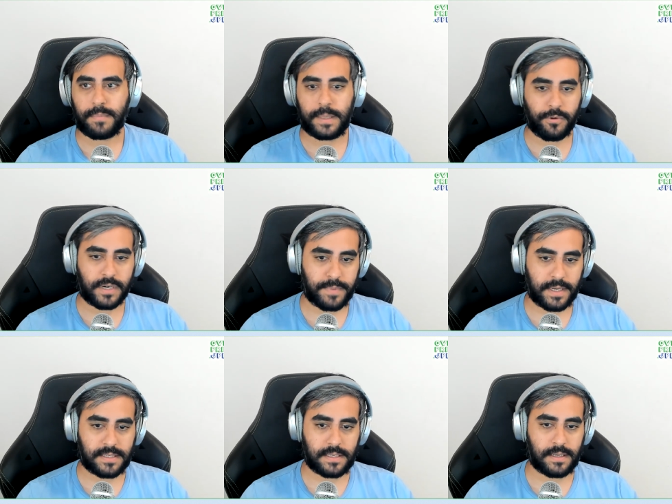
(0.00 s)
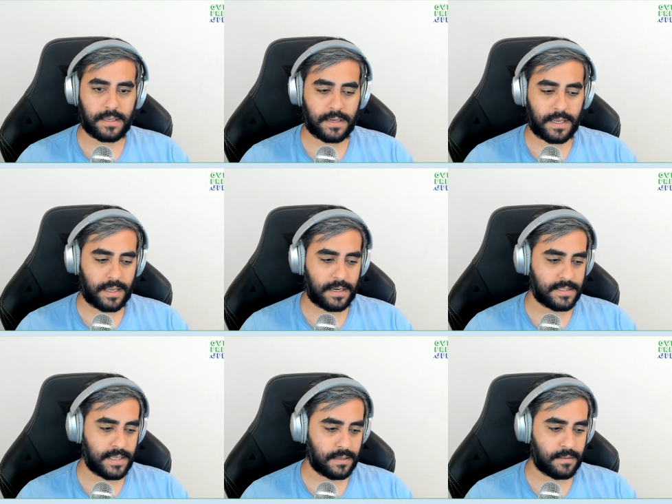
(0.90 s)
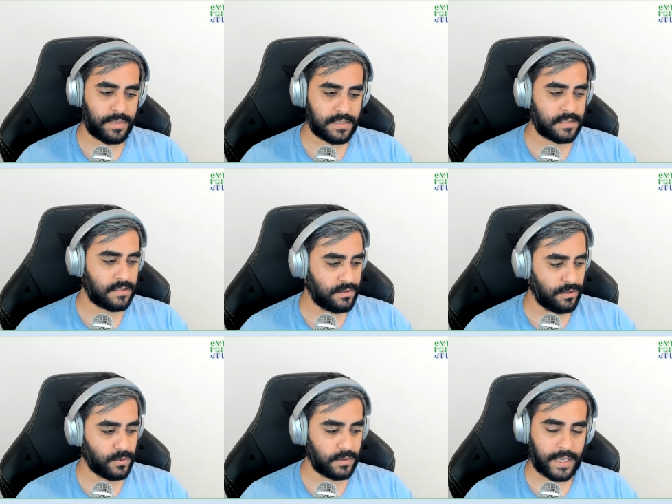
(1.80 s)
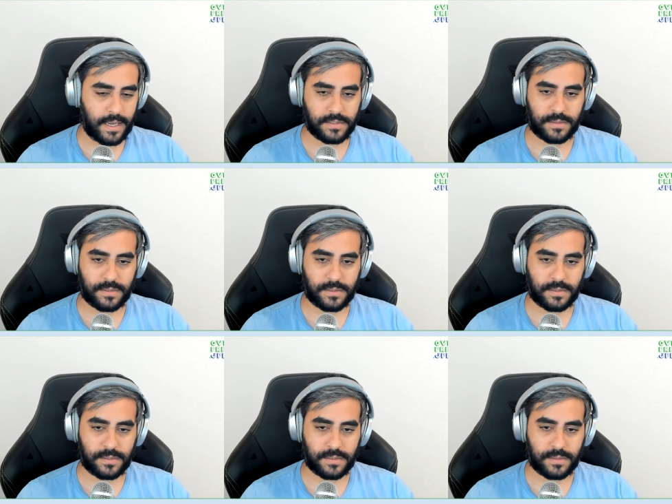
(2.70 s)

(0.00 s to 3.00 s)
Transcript: People were expecting it, and it's like business as usual now.